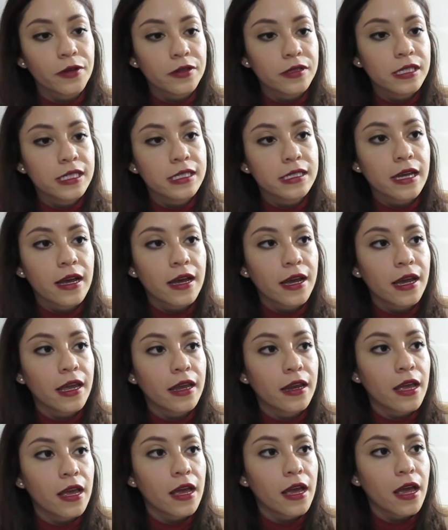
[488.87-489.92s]

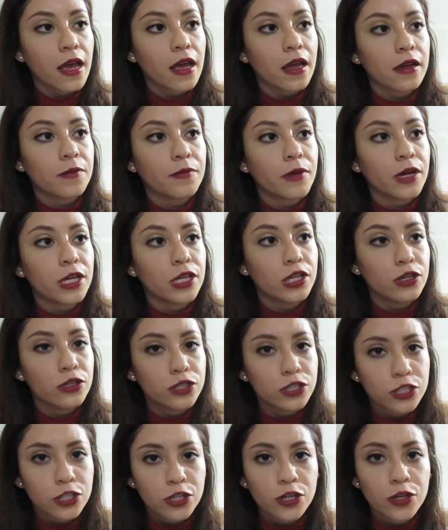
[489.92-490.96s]
design and my
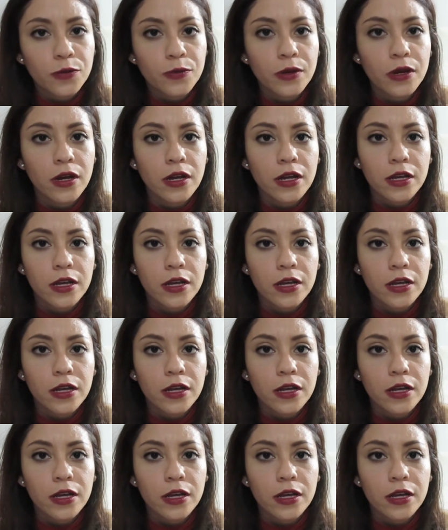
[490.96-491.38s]
YouTube